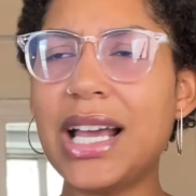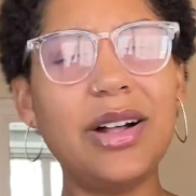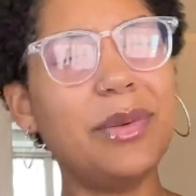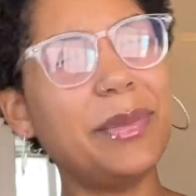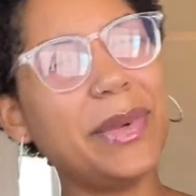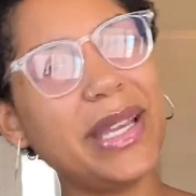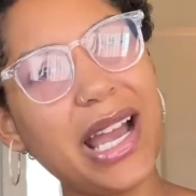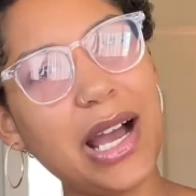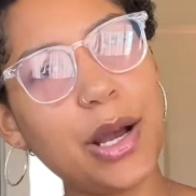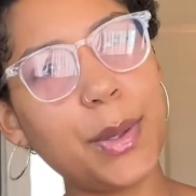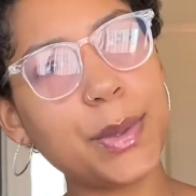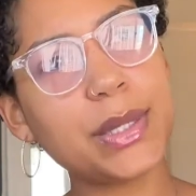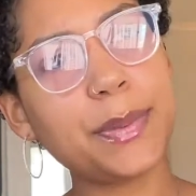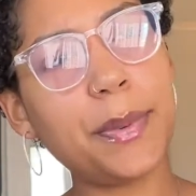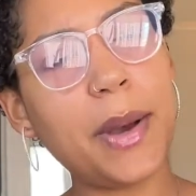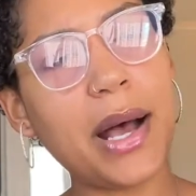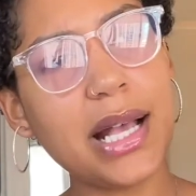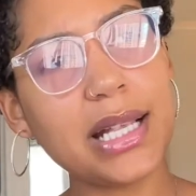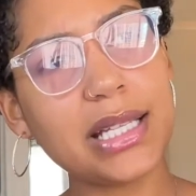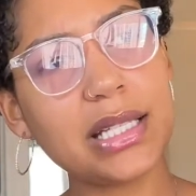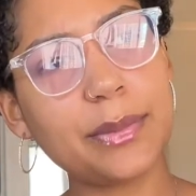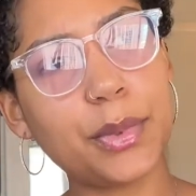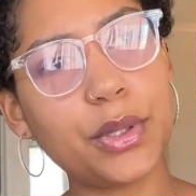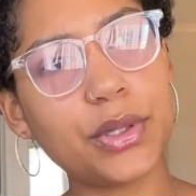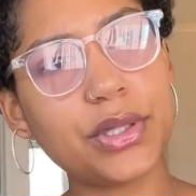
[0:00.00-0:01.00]
me how it's
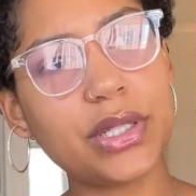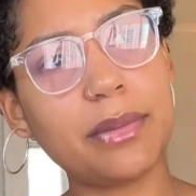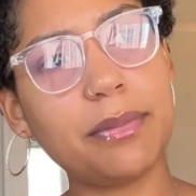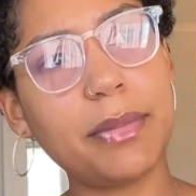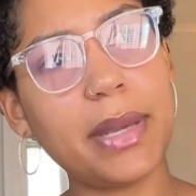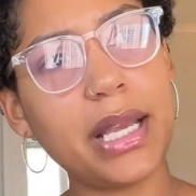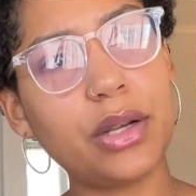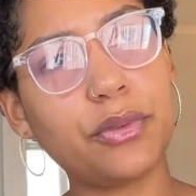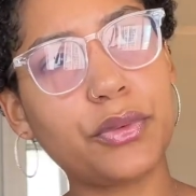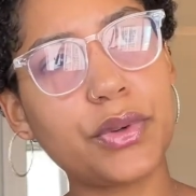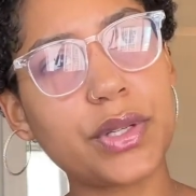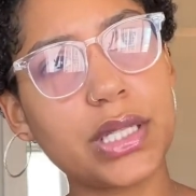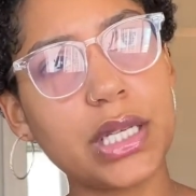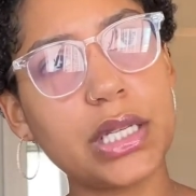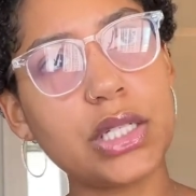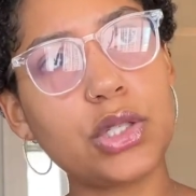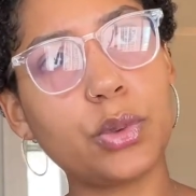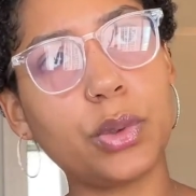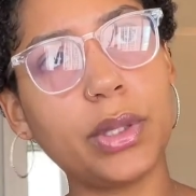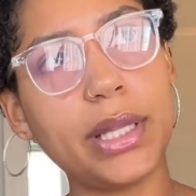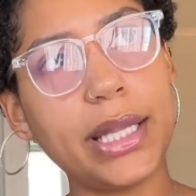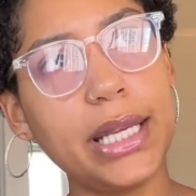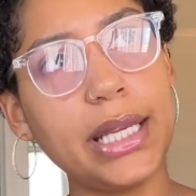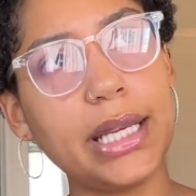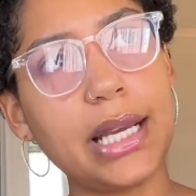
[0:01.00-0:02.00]
possible to make
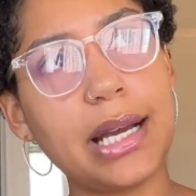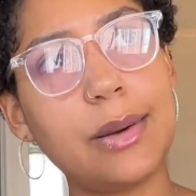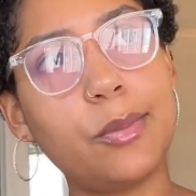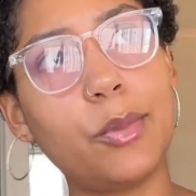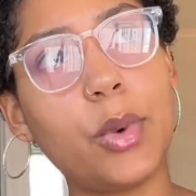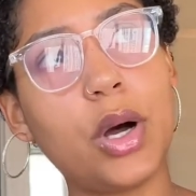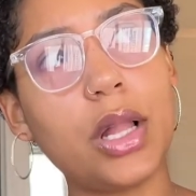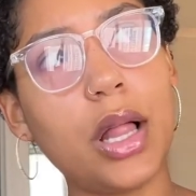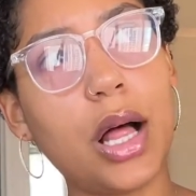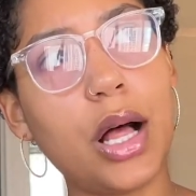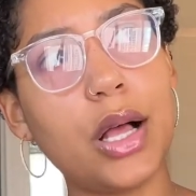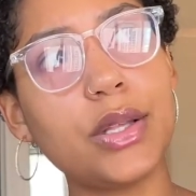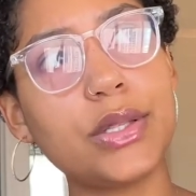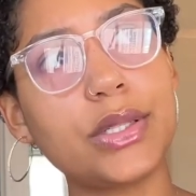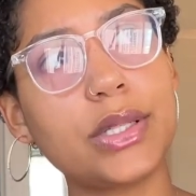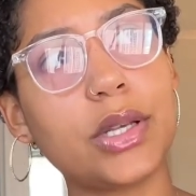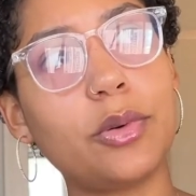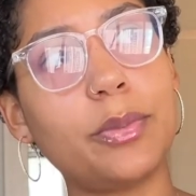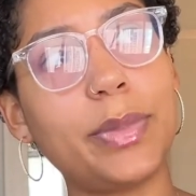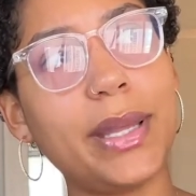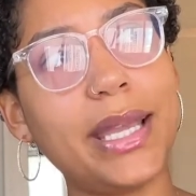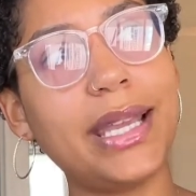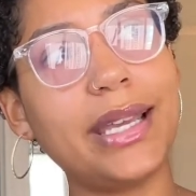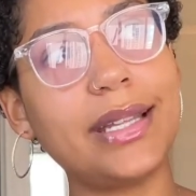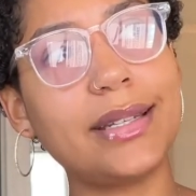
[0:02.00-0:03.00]
residual income while also
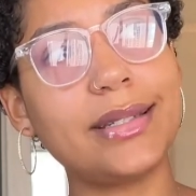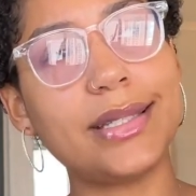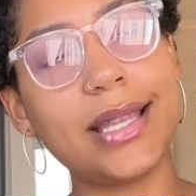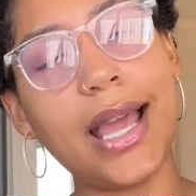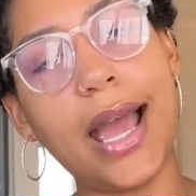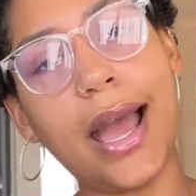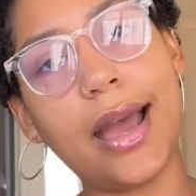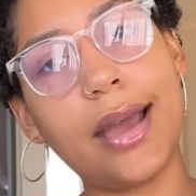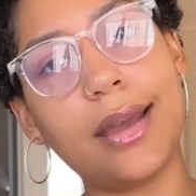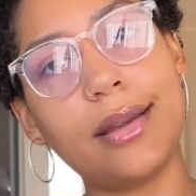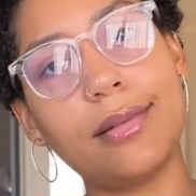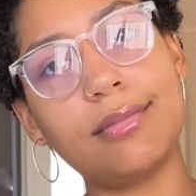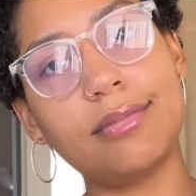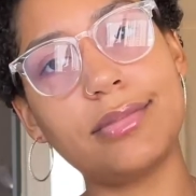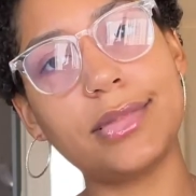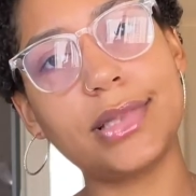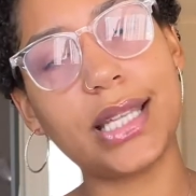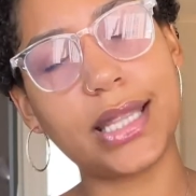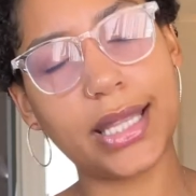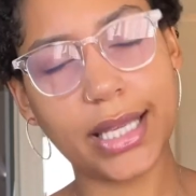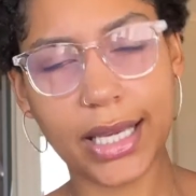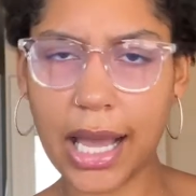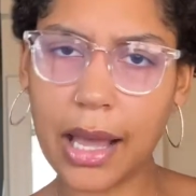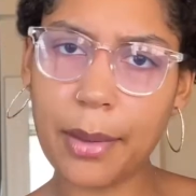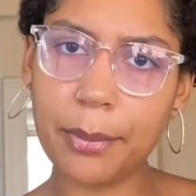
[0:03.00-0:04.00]
being in debt to
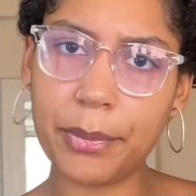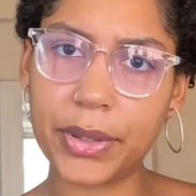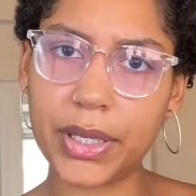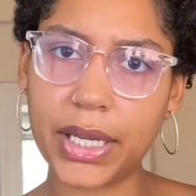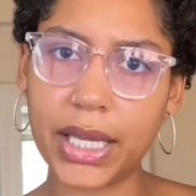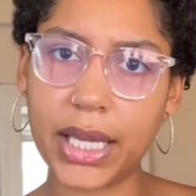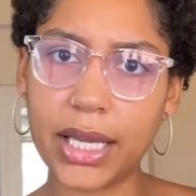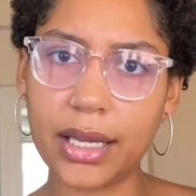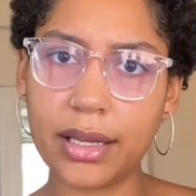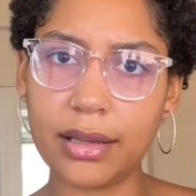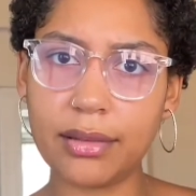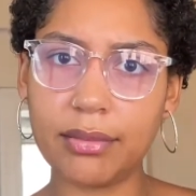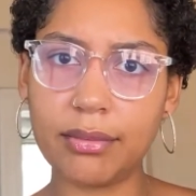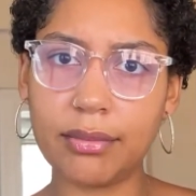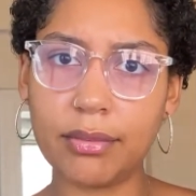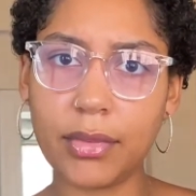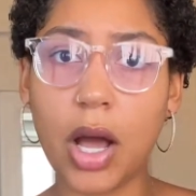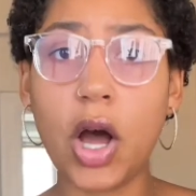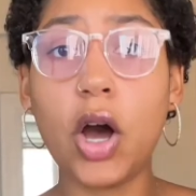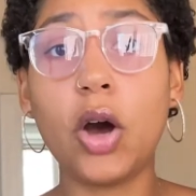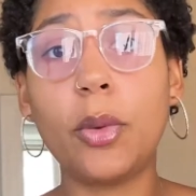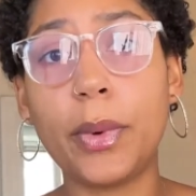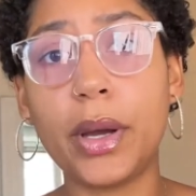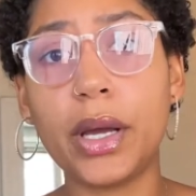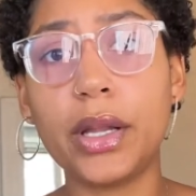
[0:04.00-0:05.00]
the company.
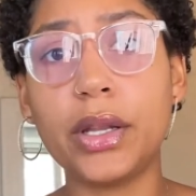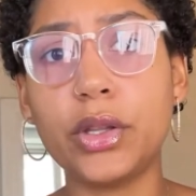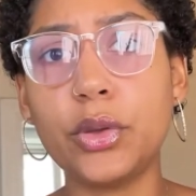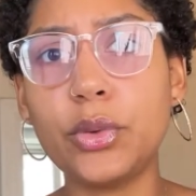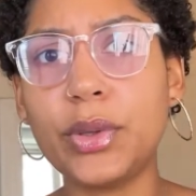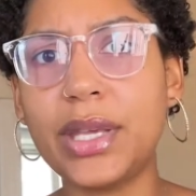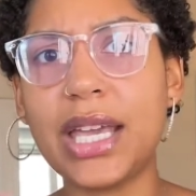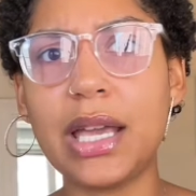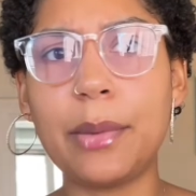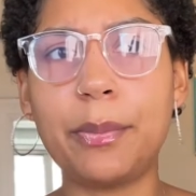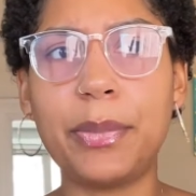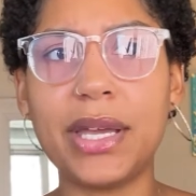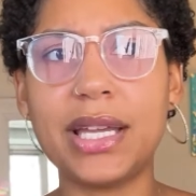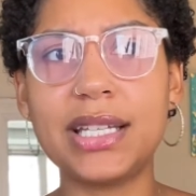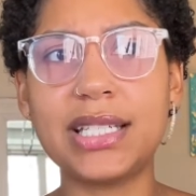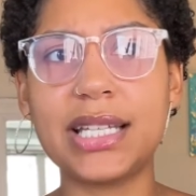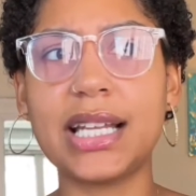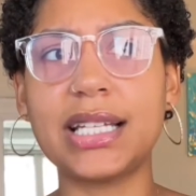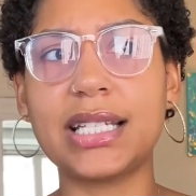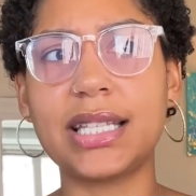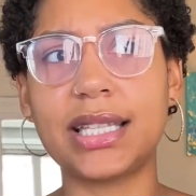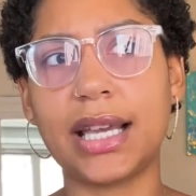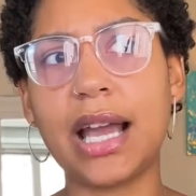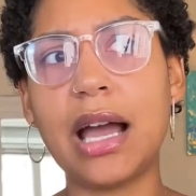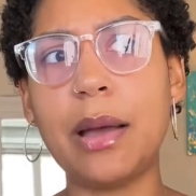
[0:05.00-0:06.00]
Oh, but you can't be in debt
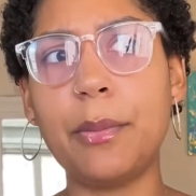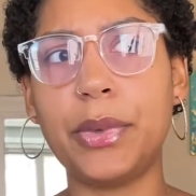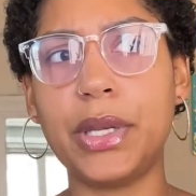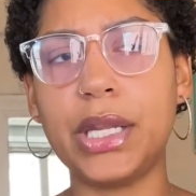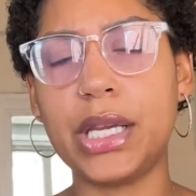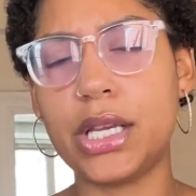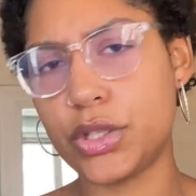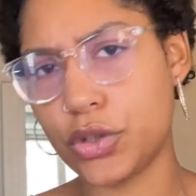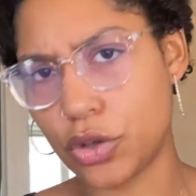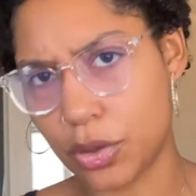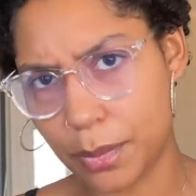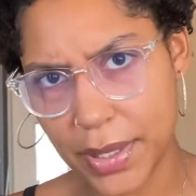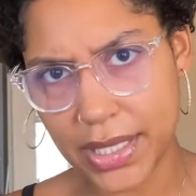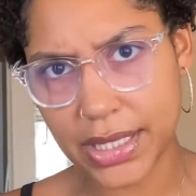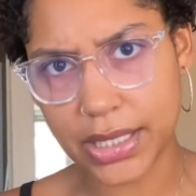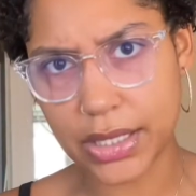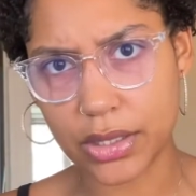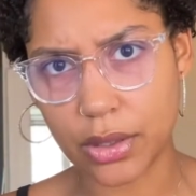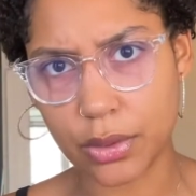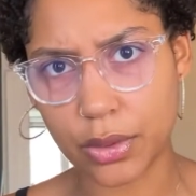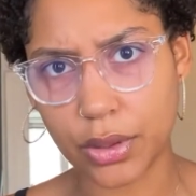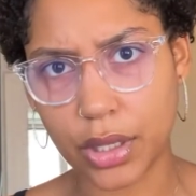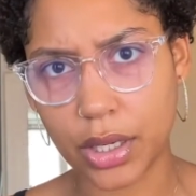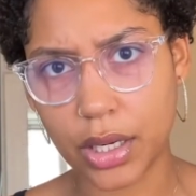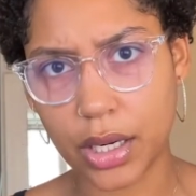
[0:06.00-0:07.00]
to the company because you're a business
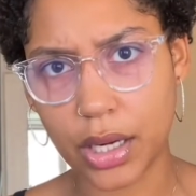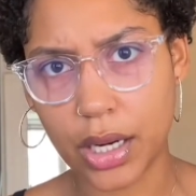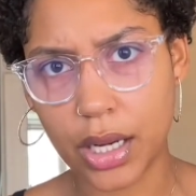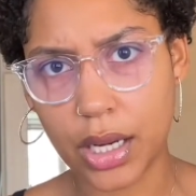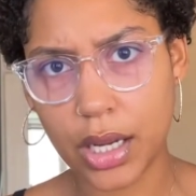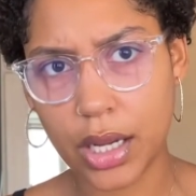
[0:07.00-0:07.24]
owner.